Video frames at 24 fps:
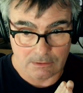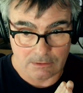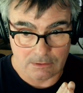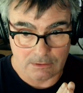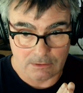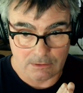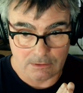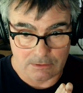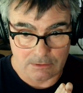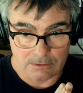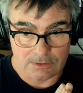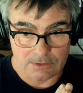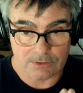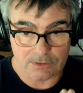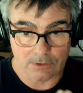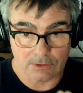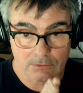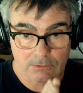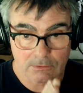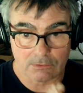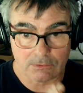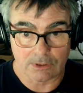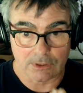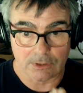So
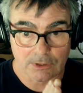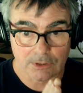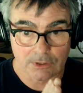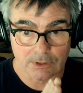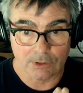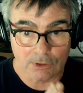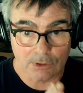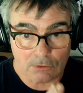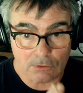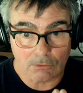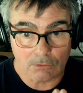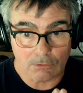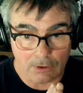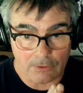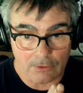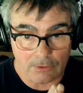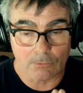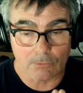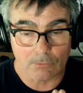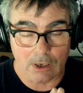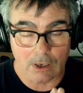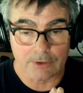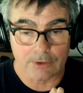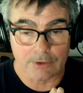you are the
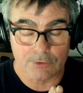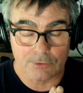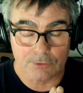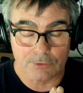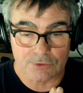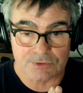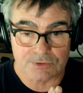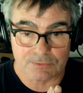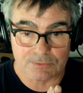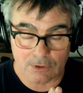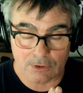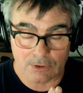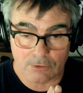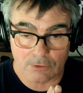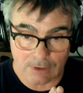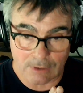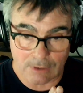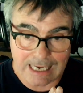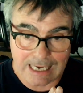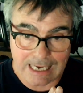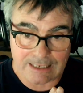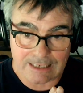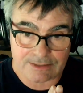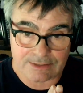one who
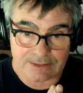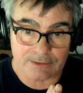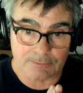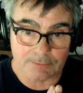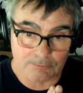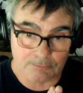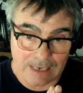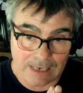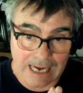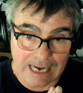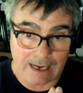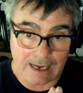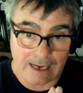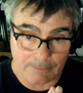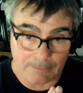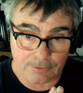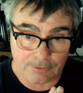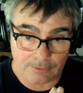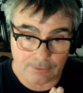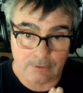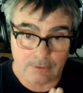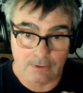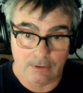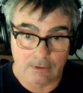has to map,
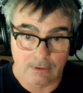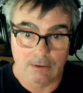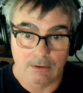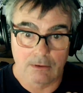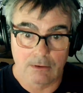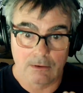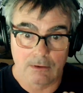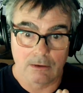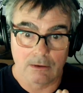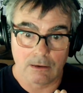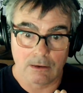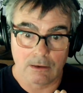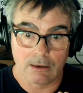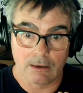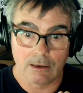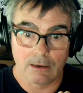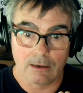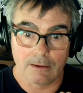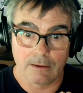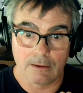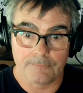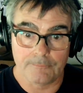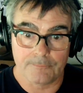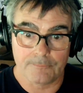
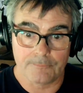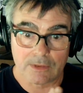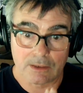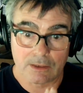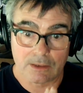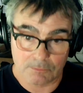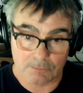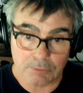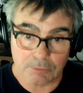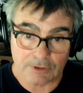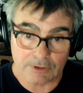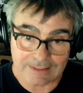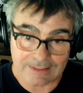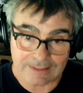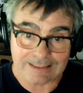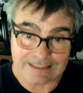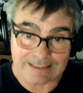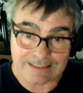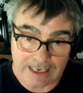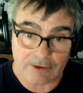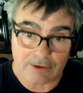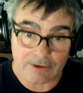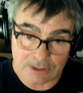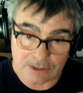put the
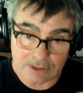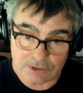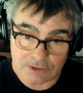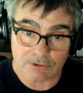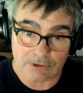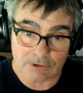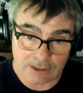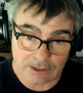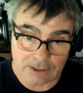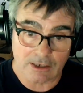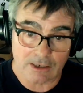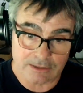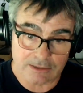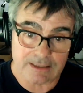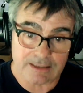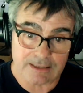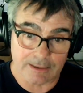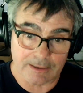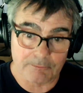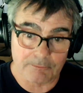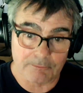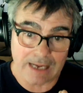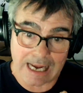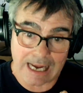territory onto the
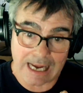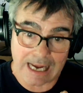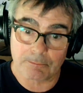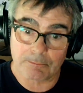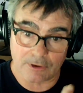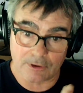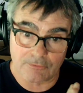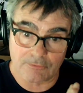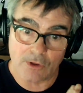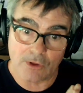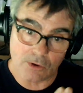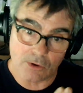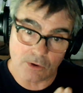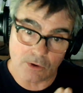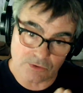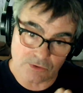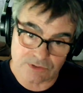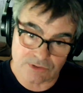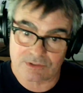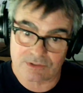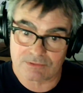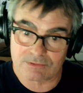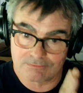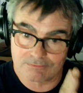map of
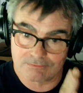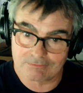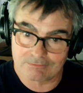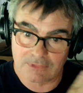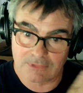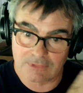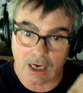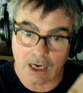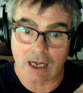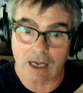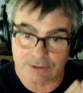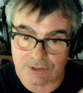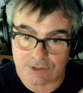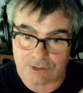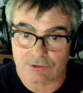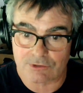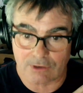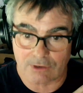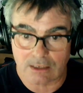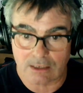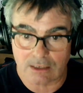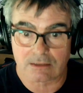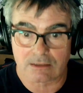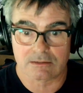those
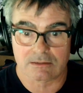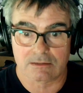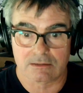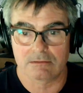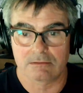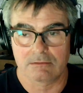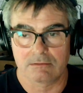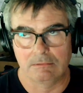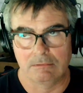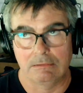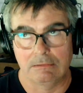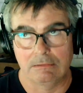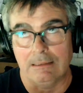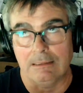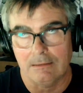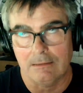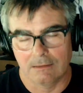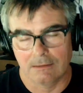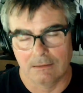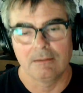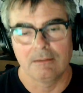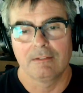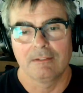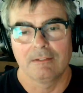constructs. Ugh.
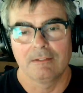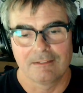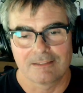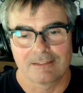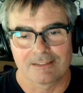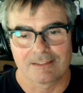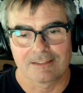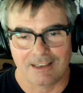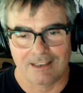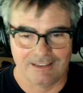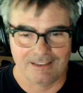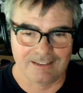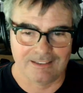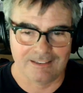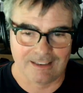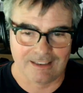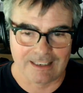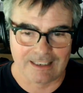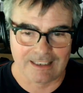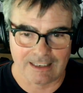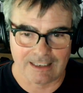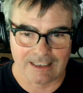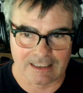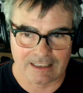Again,
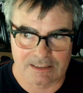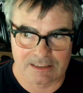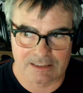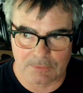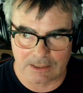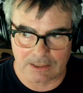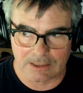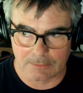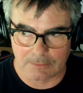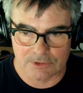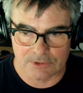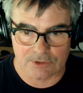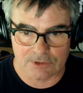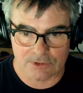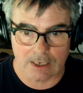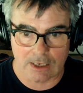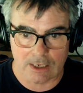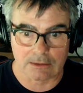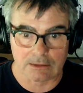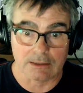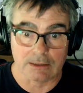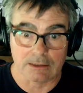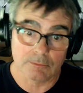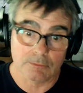I speak
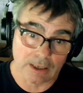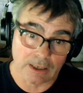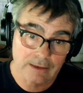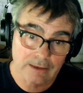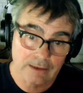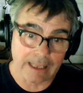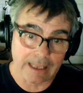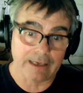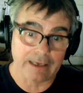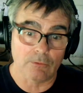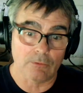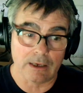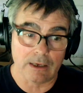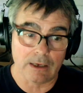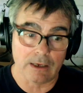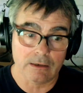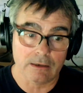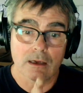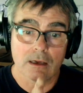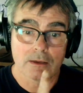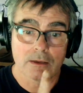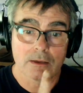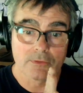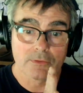abstractly. But anyway,
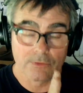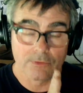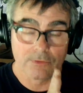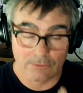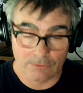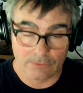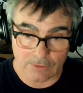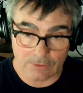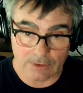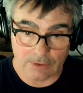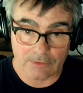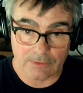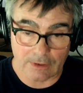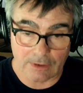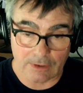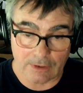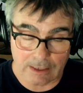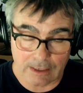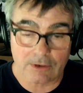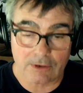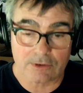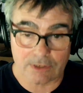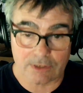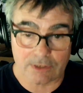
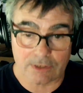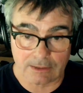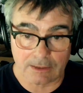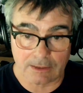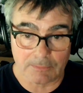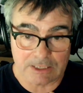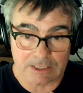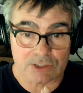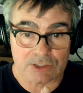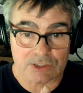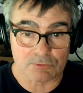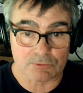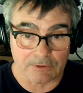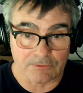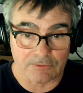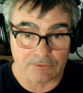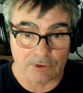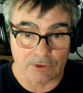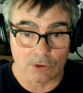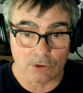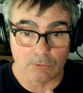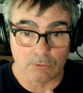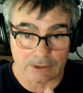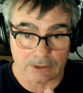let me just review
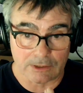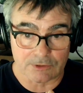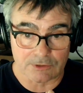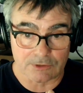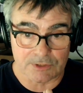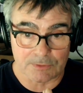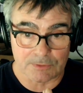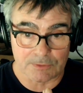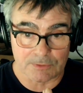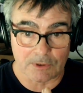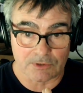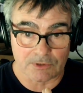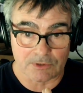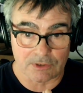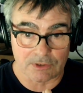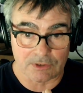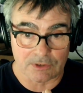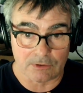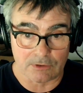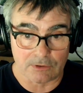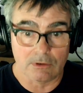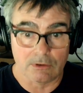what you're supposed to do.